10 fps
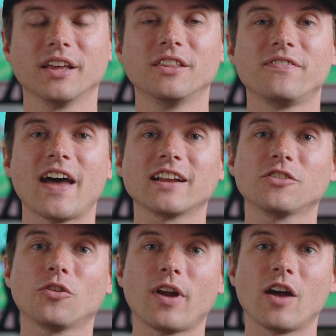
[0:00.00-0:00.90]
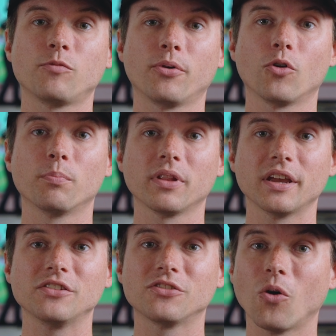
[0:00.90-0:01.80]
And the fact that the RAV Pro
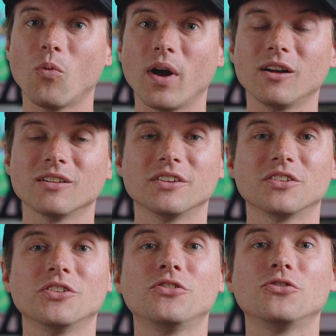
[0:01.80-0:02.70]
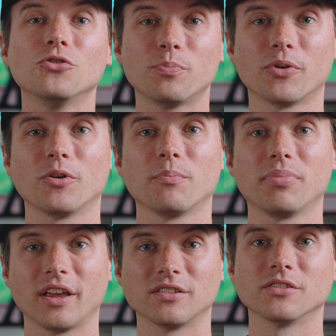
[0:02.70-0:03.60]
plays so well is a super
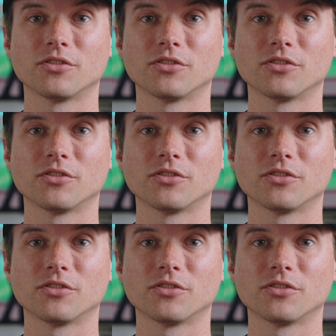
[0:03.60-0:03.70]
pleasant